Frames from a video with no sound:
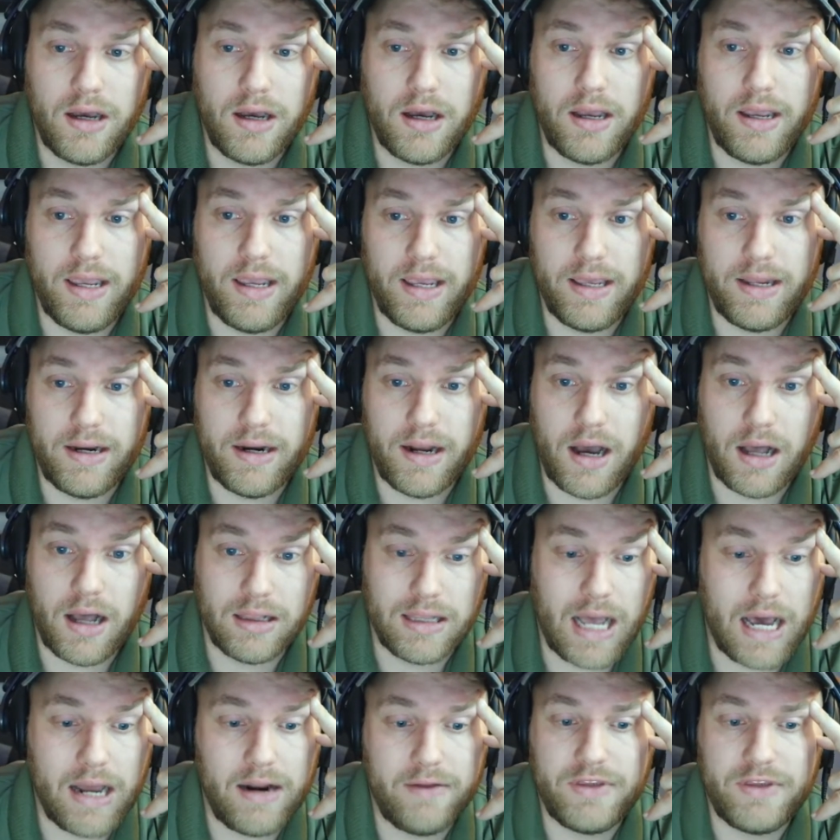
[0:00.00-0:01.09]
in a
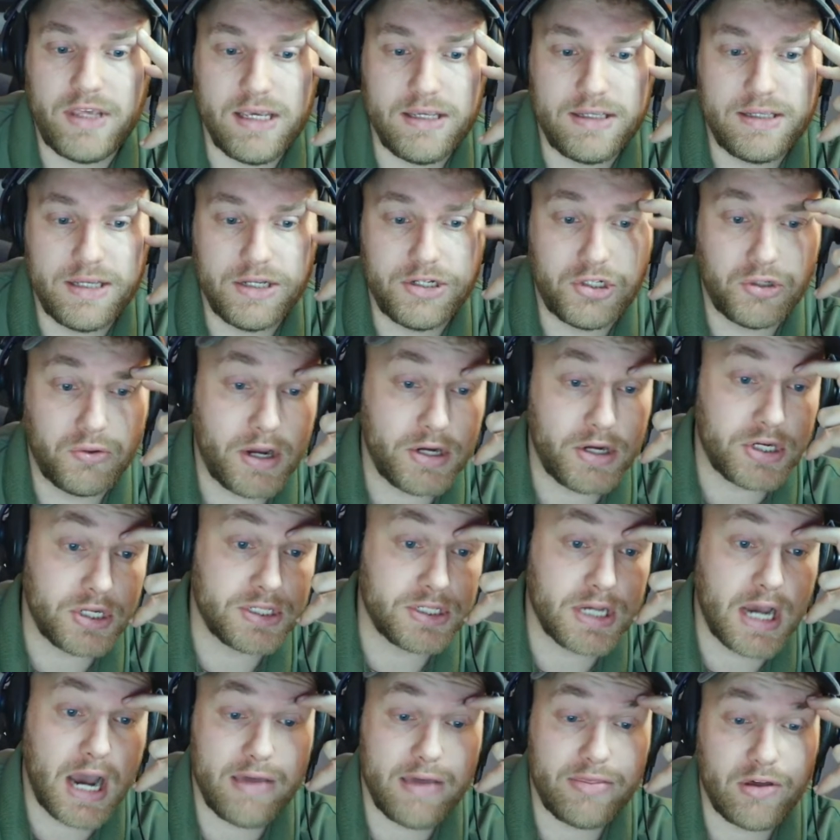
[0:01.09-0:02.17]
lot of key
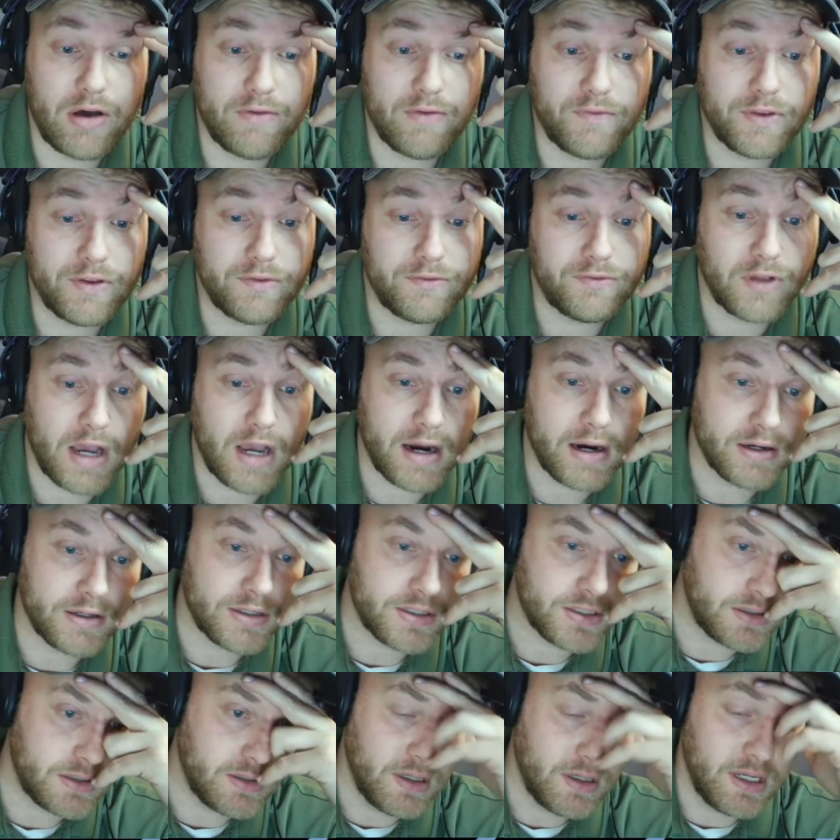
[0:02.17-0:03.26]
situations, I thought, for the
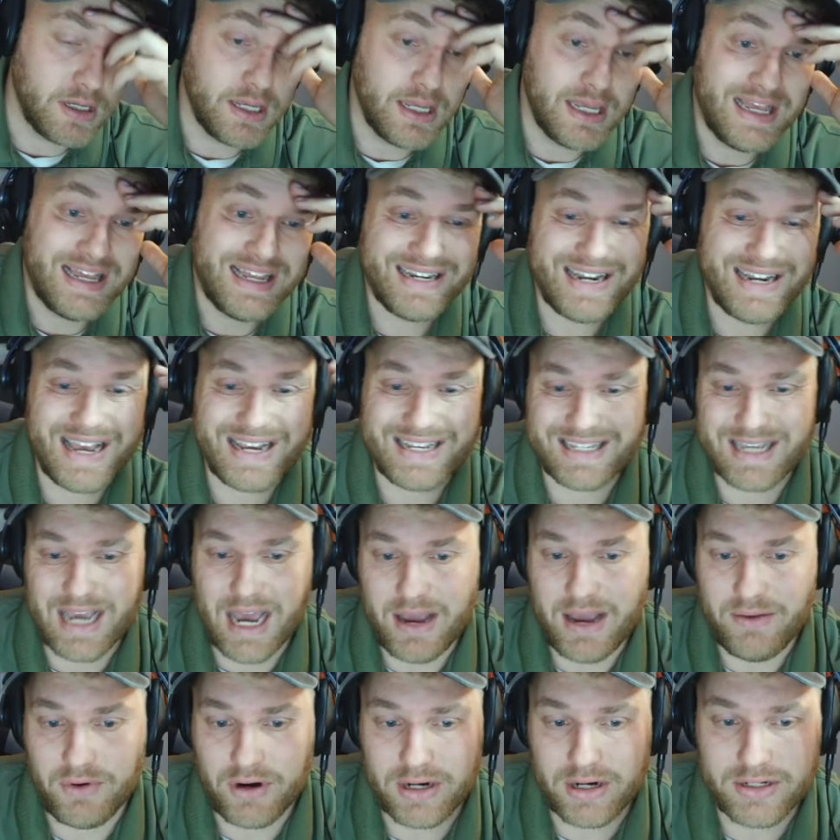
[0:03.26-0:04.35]
Flyers. Next
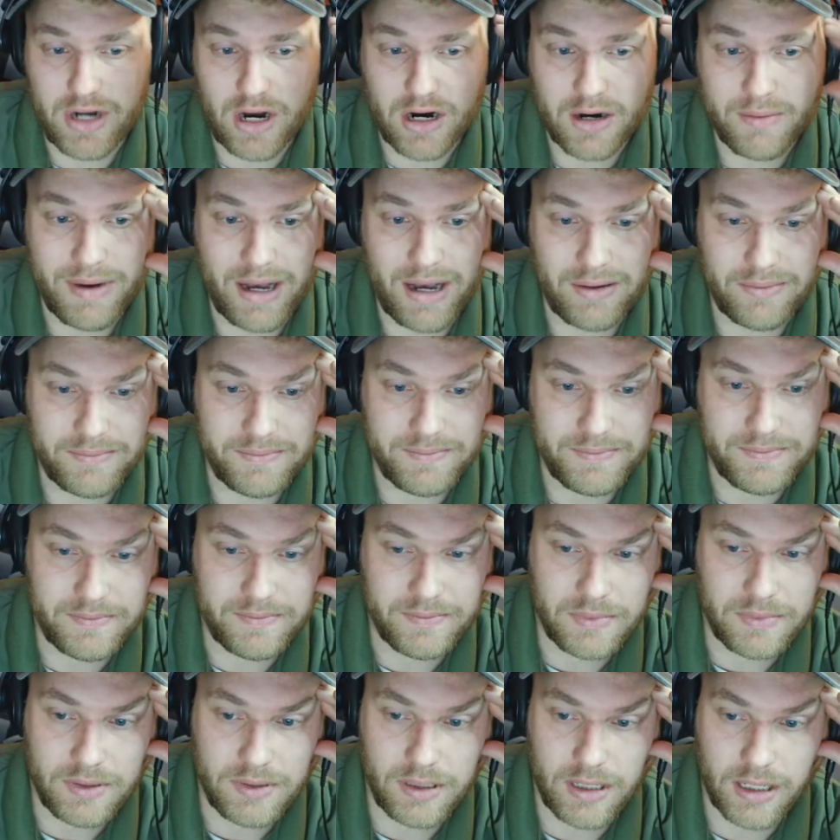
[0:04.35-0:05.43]
guy we're going to talk about,
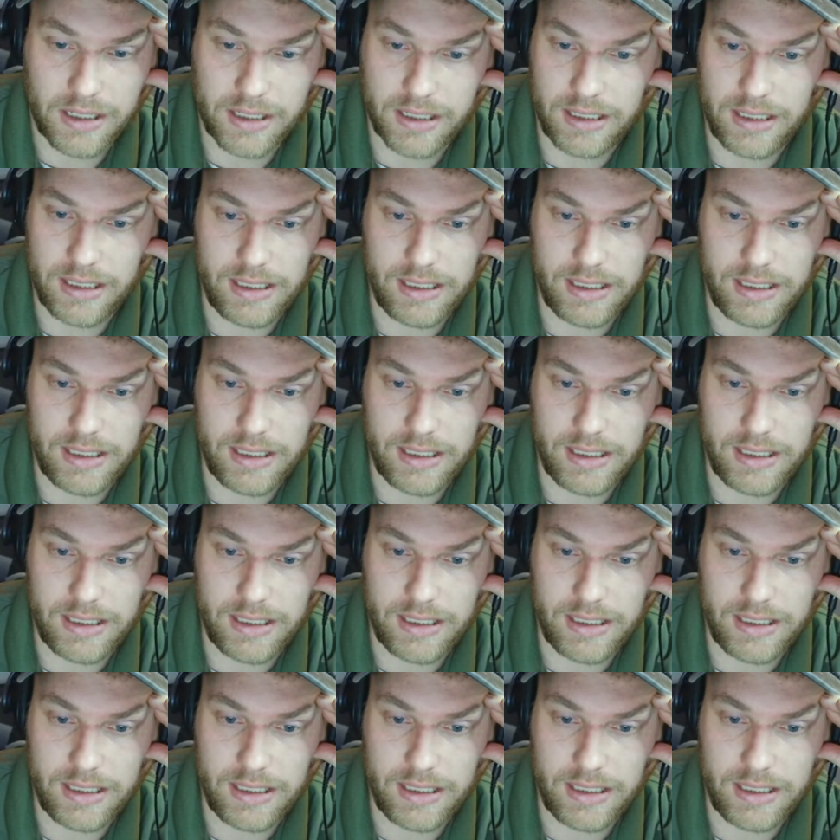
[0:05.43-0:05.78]
look,